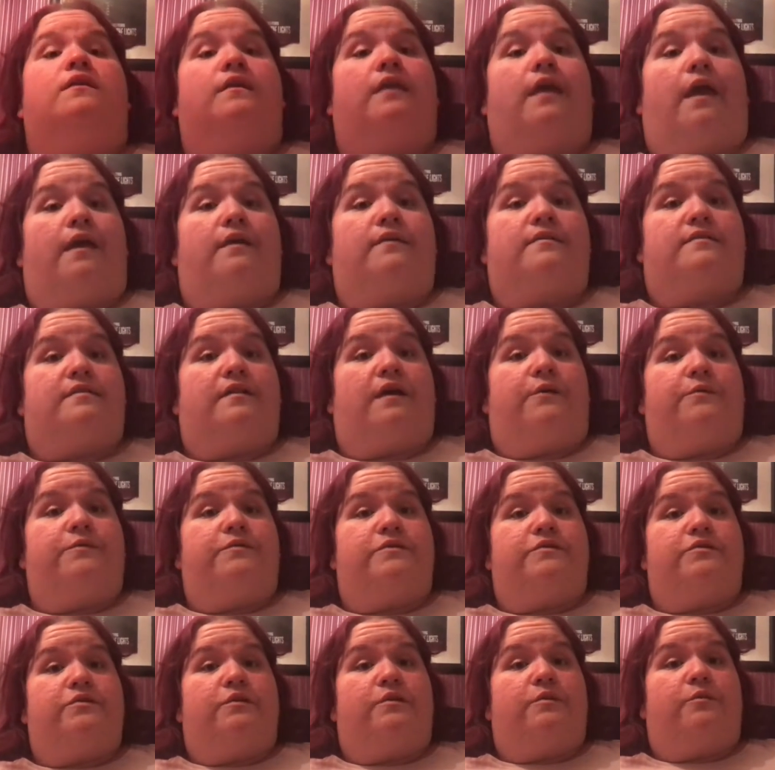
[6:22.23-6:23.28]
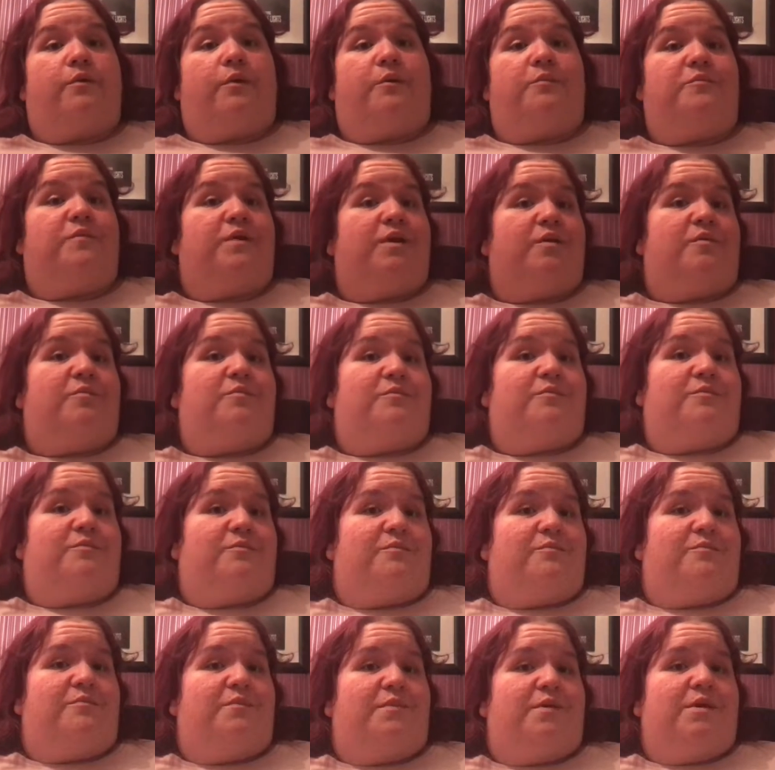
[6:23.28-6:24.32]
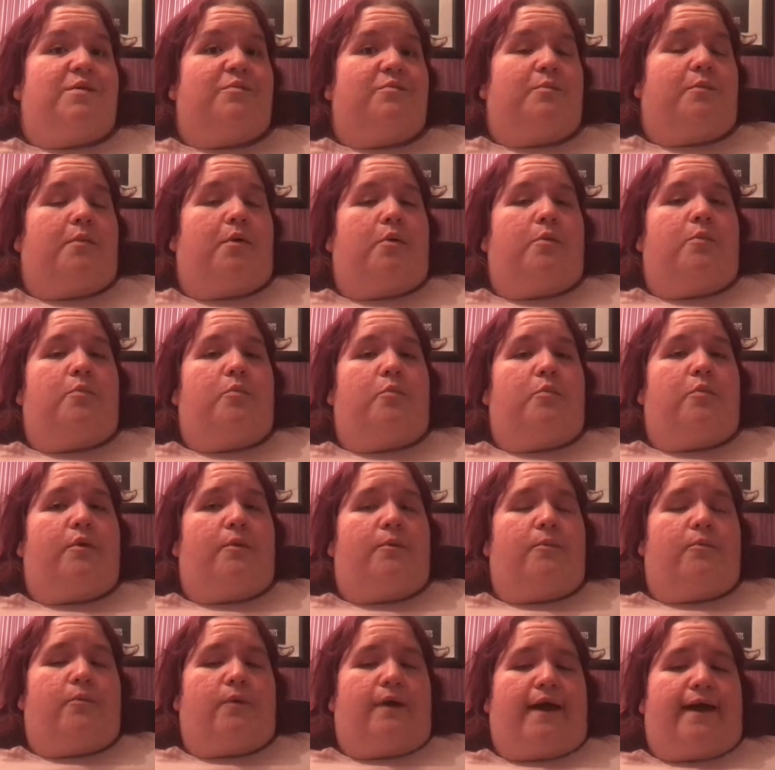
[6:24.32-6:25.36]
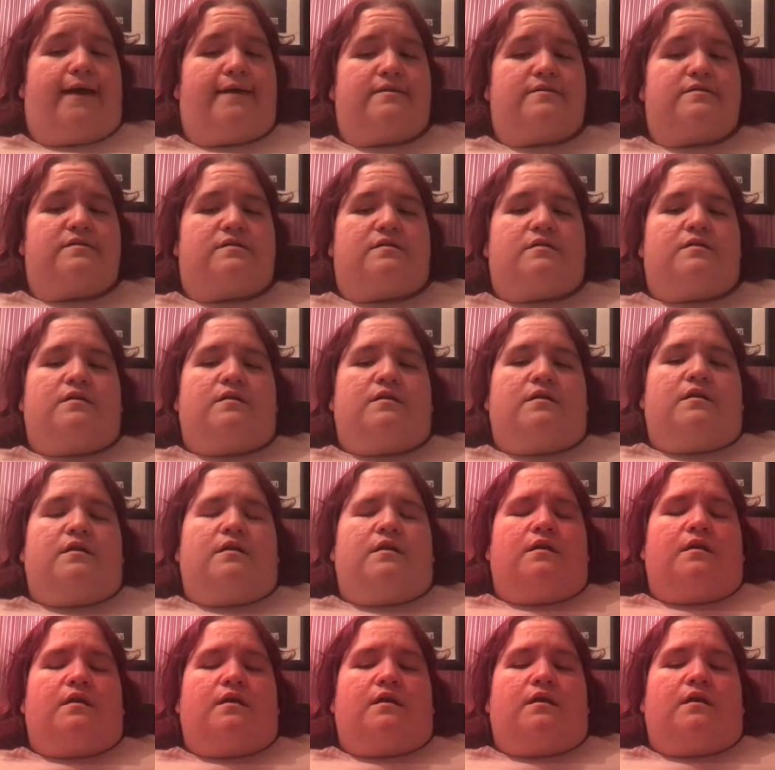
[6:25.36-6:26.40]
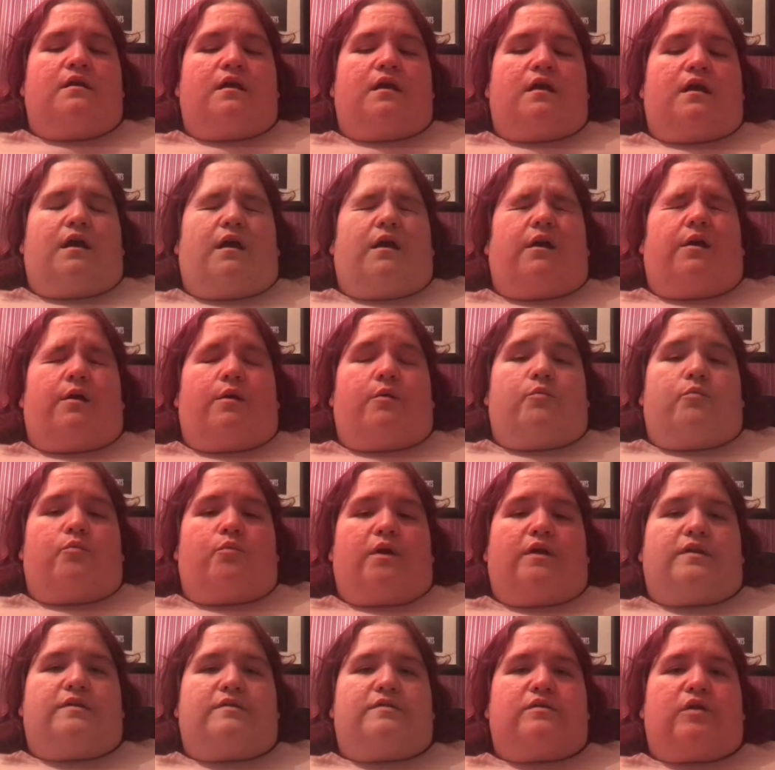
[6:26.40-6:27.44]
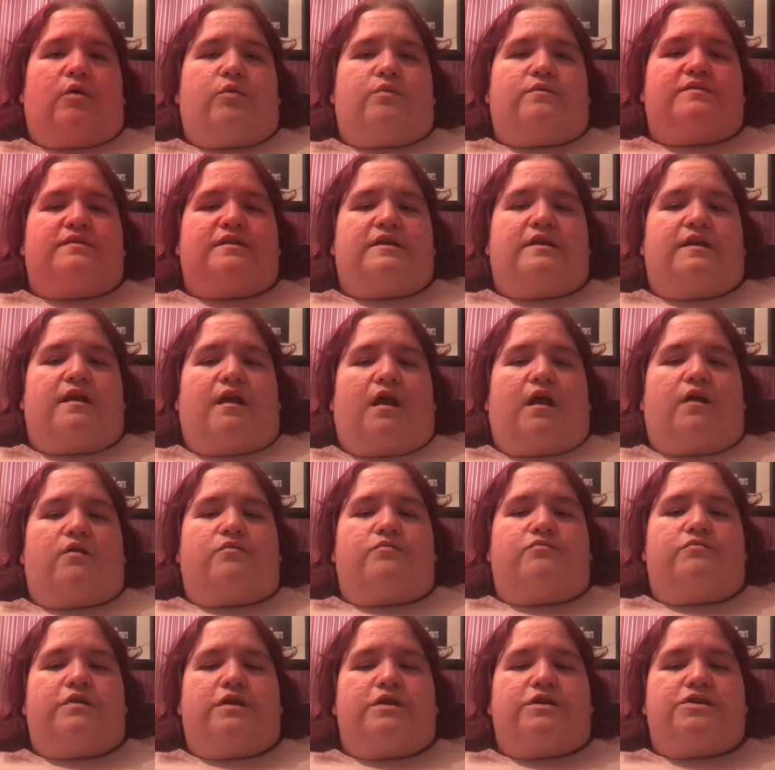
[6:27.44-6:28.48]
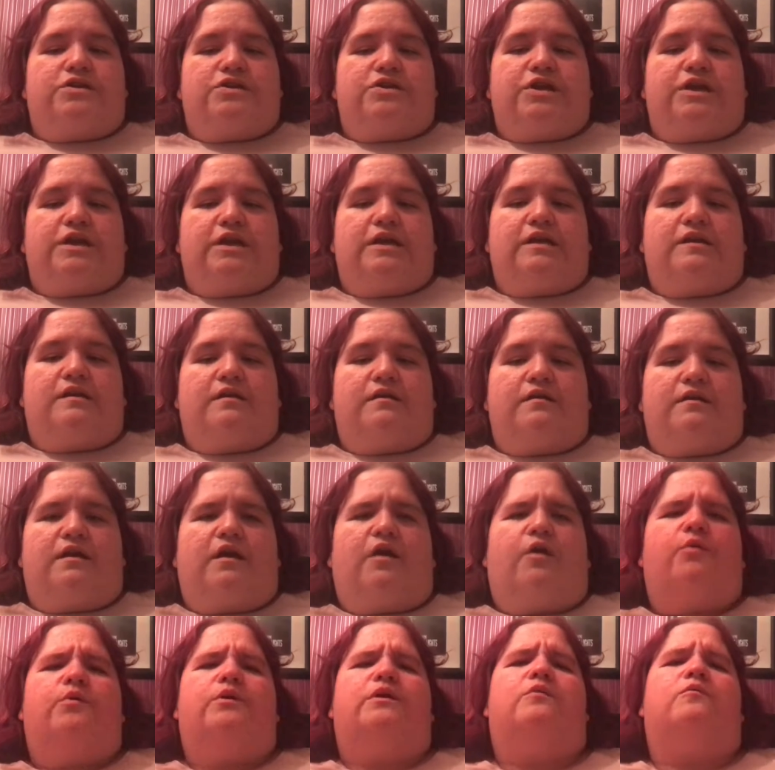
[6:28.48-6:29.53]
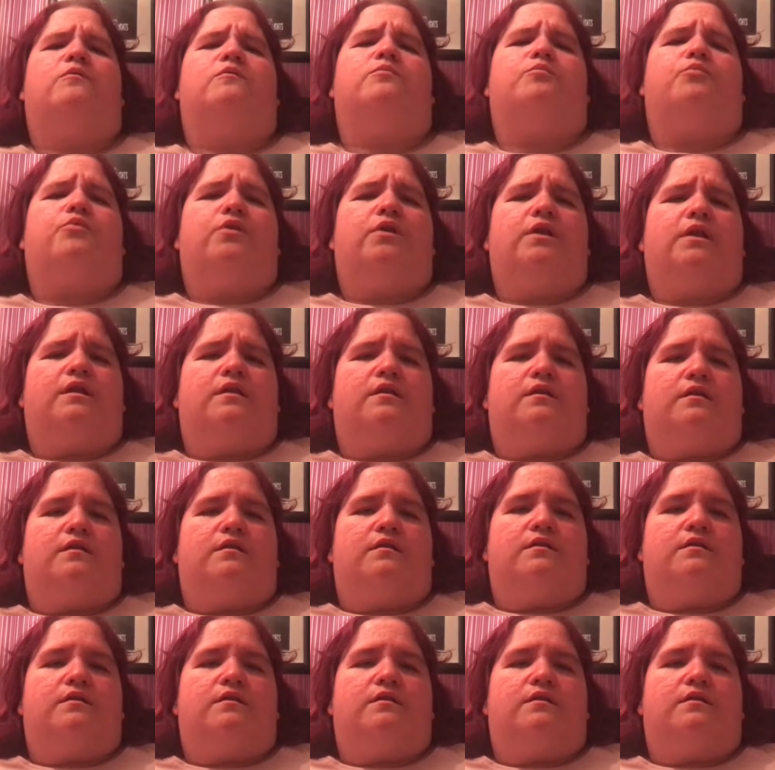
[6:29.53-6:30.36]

Yes, that was another one. Me and Mum and Wes went to go and see Lionel Richie. Oh, he was brilliant.